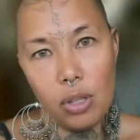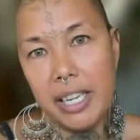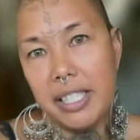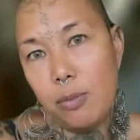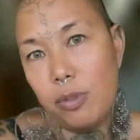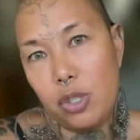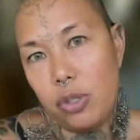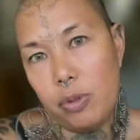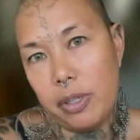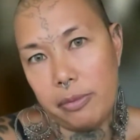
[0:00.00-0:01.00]
all I did
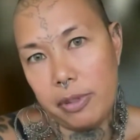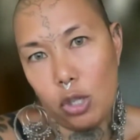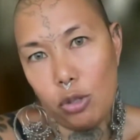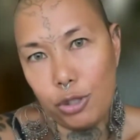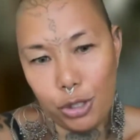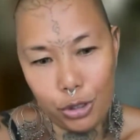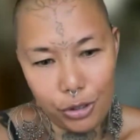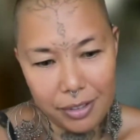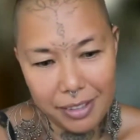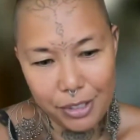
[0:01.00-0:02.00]
was do what I was told to
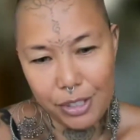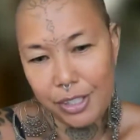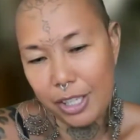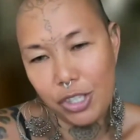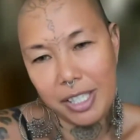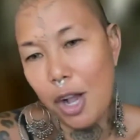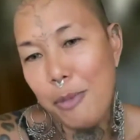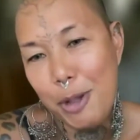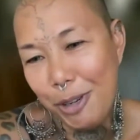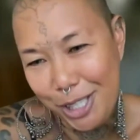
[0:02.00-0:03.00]
do. I was just like, just
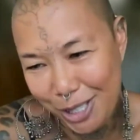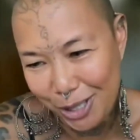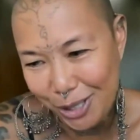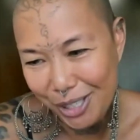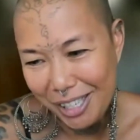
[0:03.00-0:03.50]
tell me what to